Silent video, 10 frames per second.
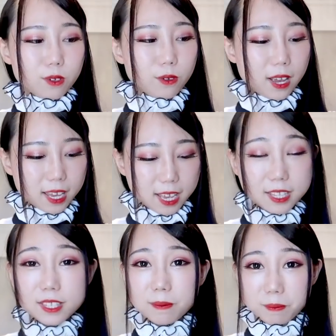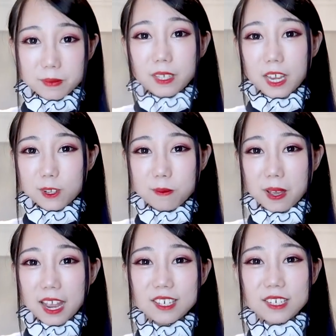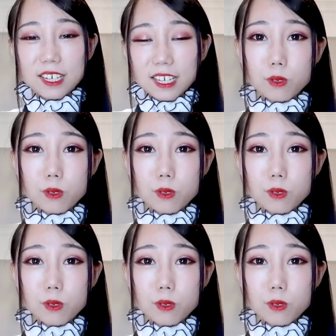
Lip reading: so I guess it'll match.